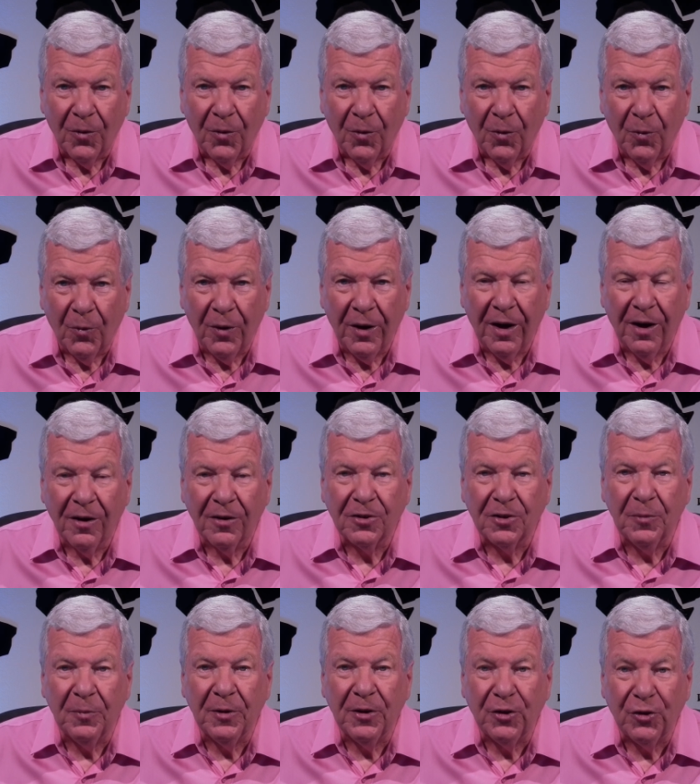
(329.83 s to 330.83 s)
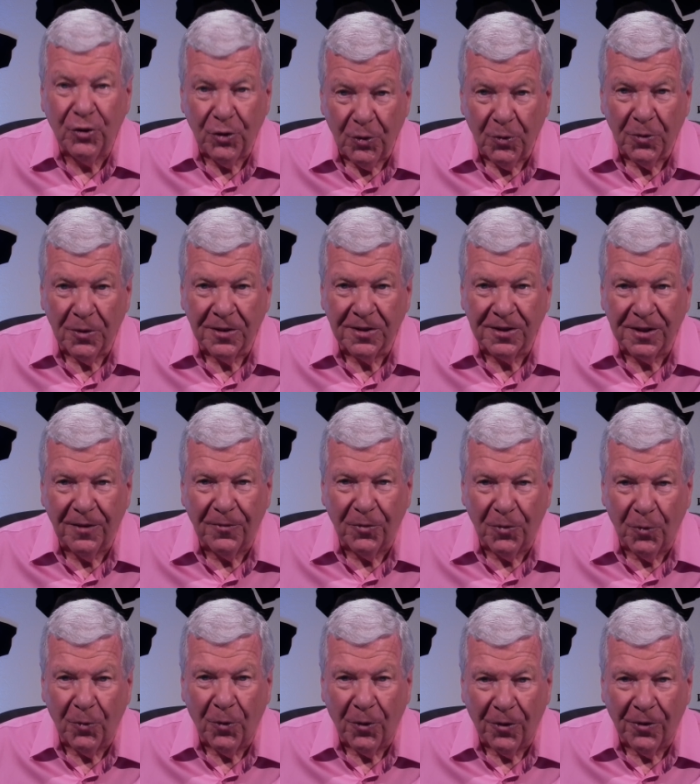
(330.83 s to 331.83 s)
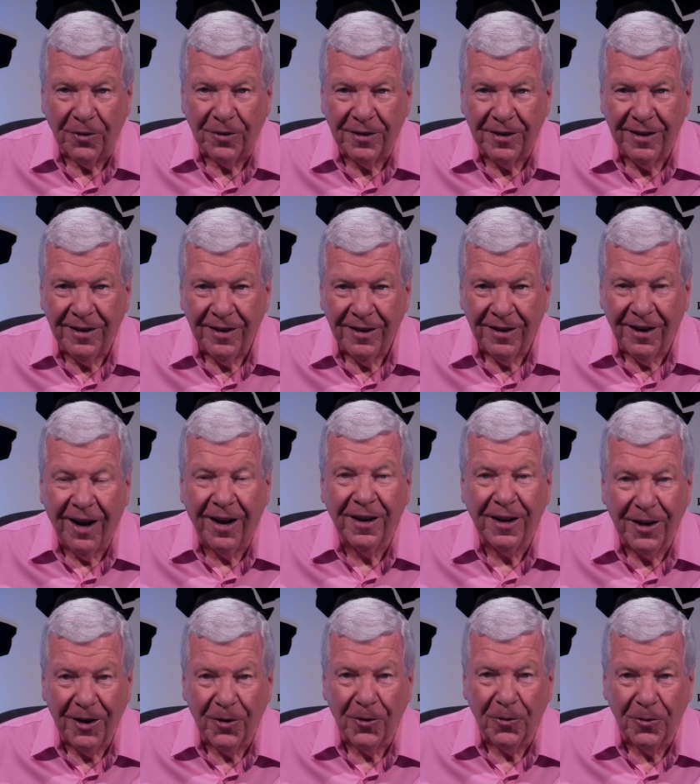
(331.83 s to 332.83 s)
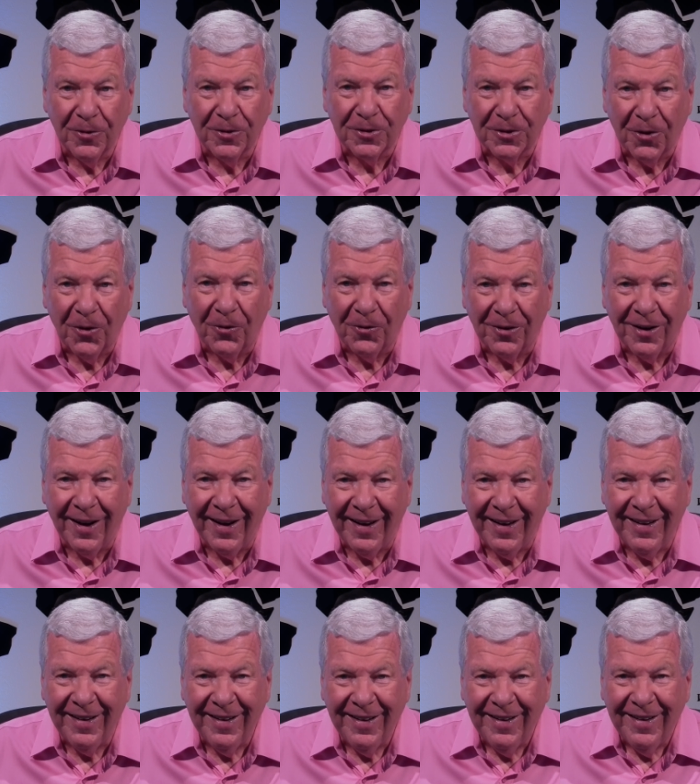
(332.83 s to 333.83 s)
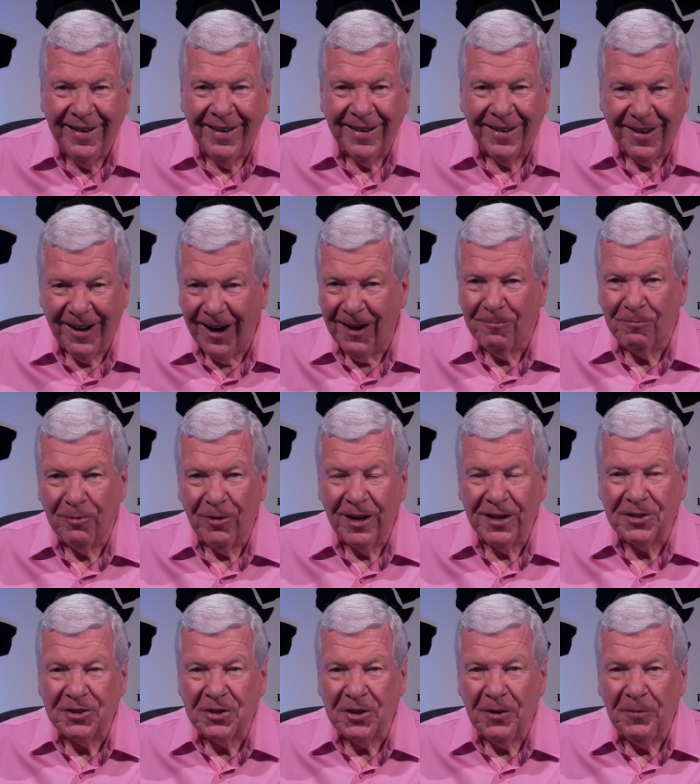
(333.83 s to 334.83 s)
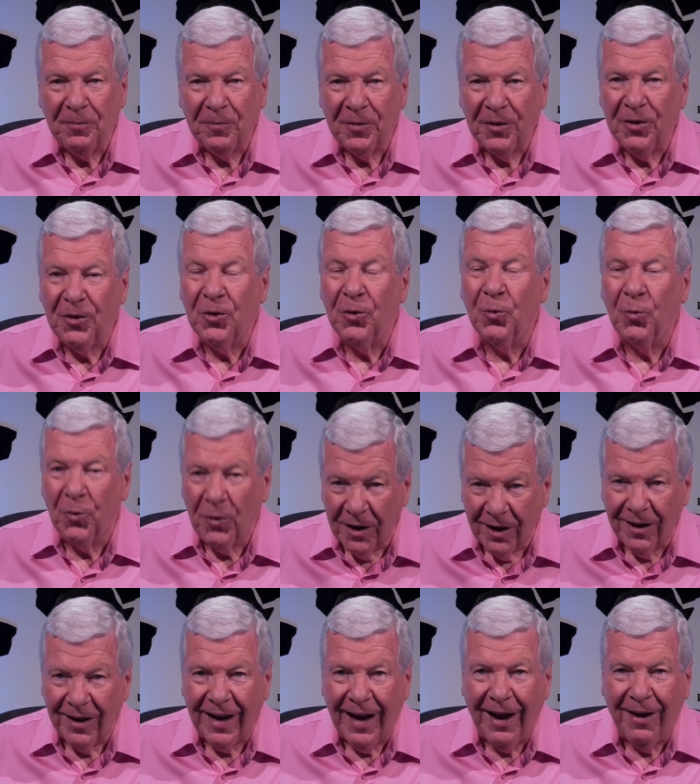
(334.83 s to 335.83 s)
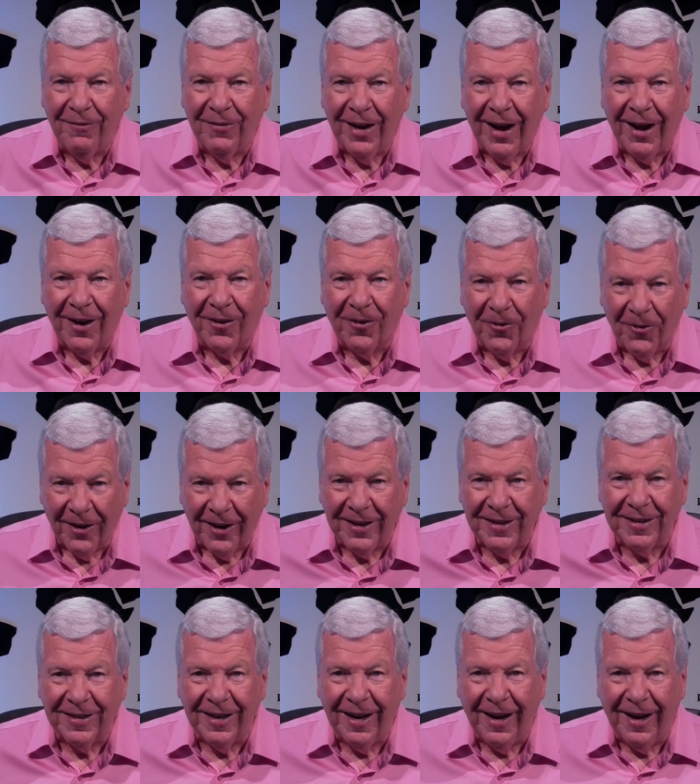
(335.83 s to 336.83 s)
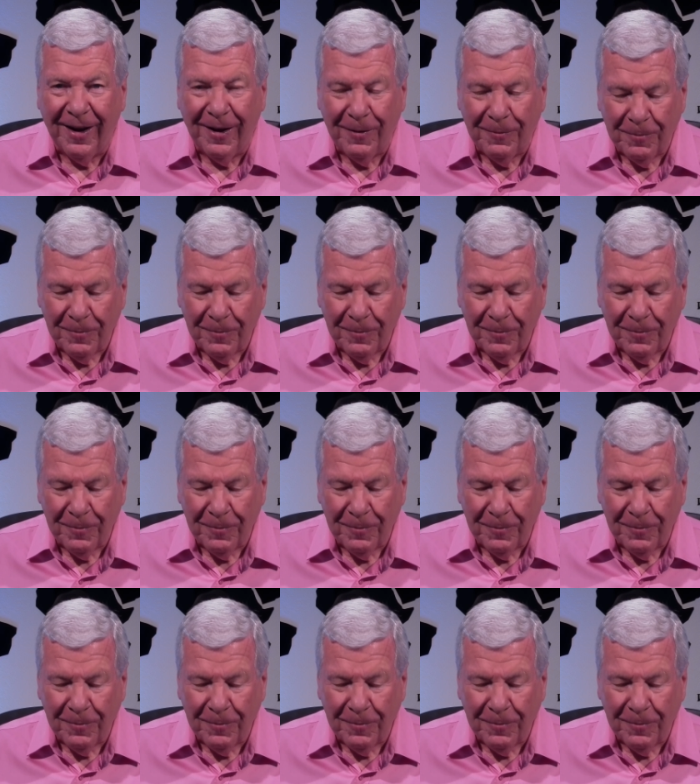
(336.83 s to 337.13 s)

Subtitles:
We are to be doers of the word, not hearers only. God bless you. You will have a great day.